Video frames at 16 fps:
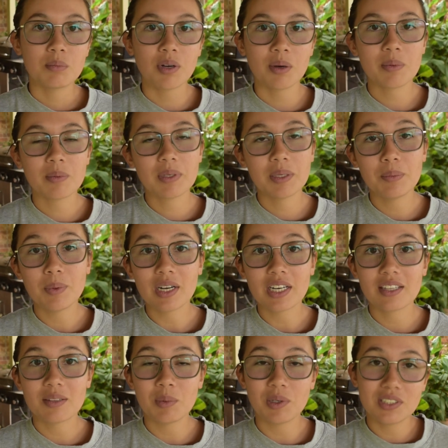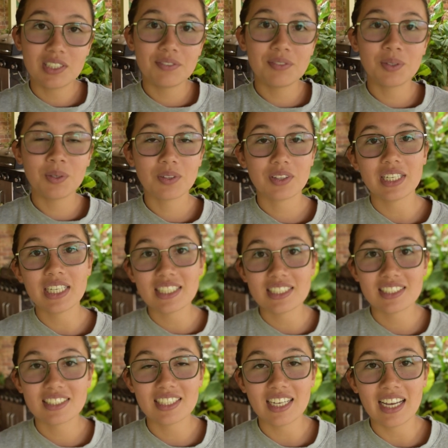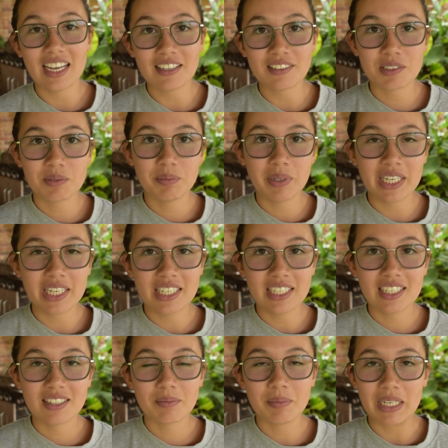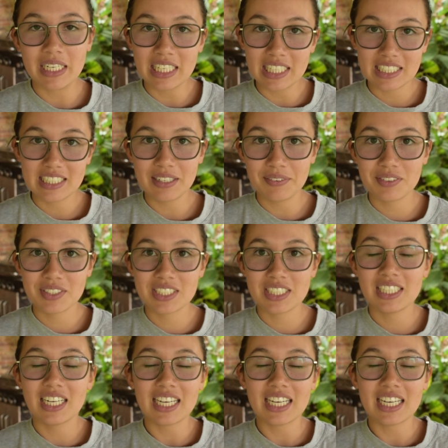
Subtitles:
Probably one of the more difficult things has been being in the deficit